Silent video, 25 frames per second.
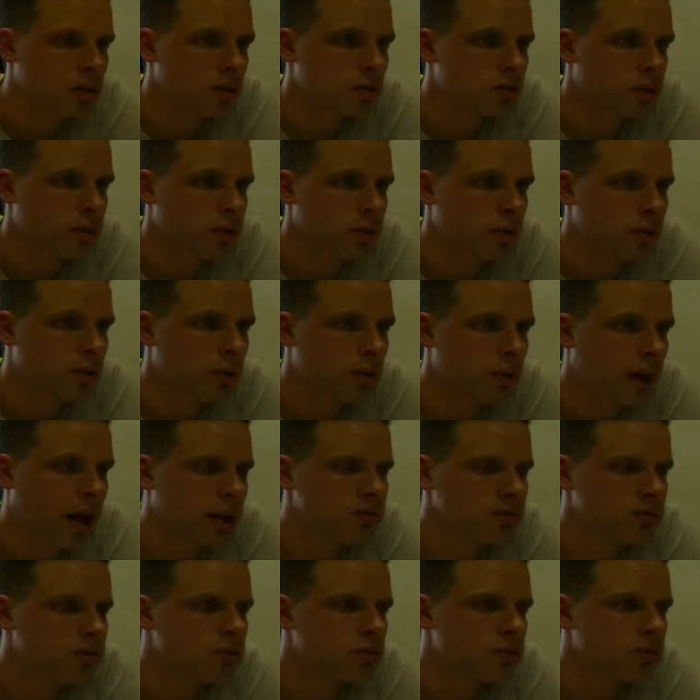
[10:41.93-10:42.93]
So
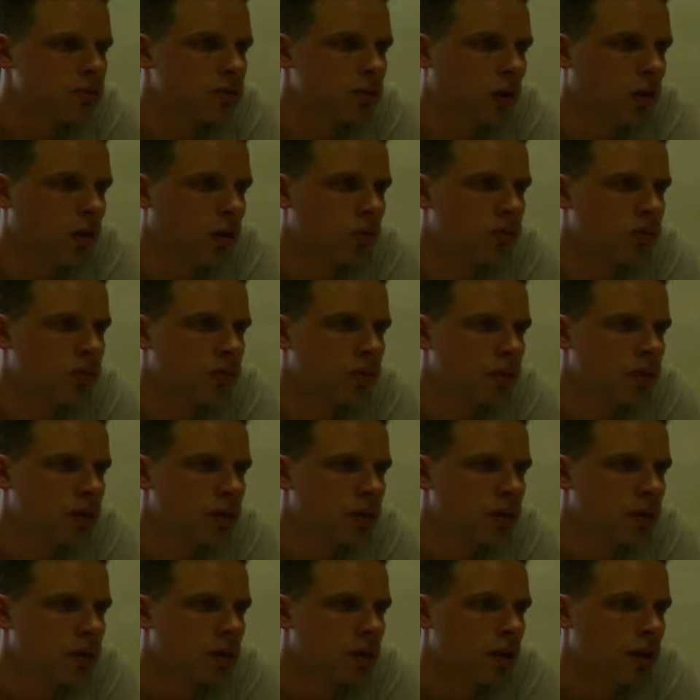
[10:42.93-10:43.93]
as a result,
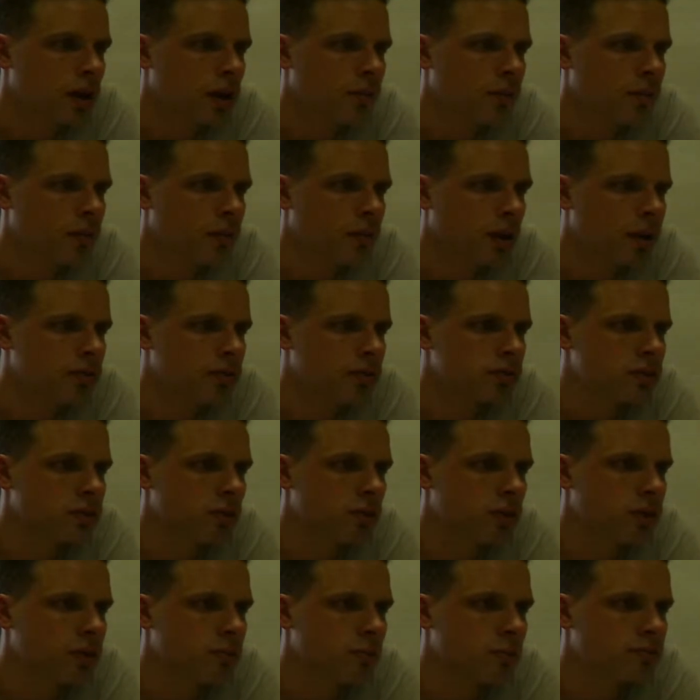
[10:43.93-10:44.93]
if we're going to
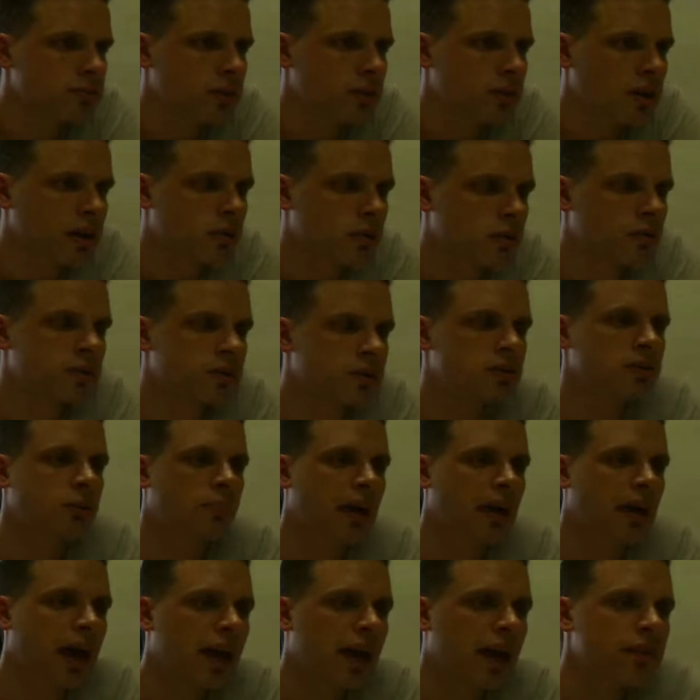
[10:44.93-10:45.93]
return a product which is
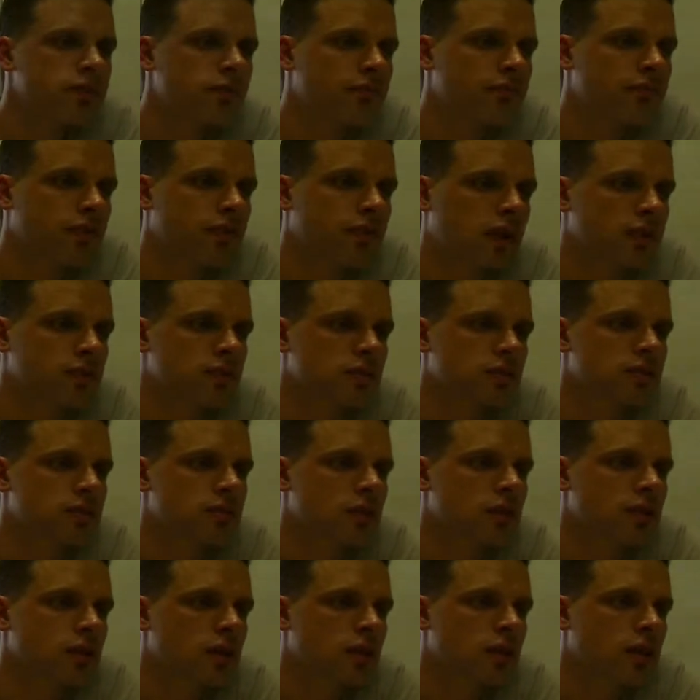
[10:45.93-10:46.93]
a pair of
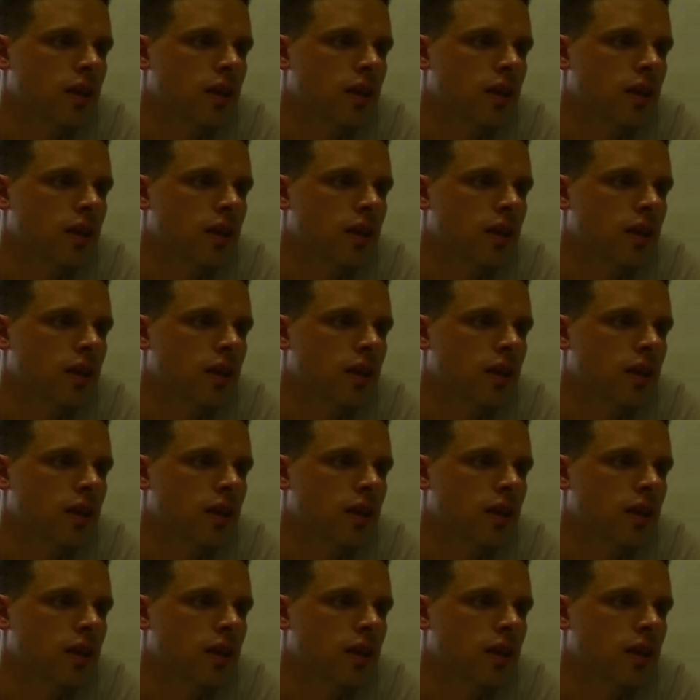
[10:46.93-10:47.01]
functors,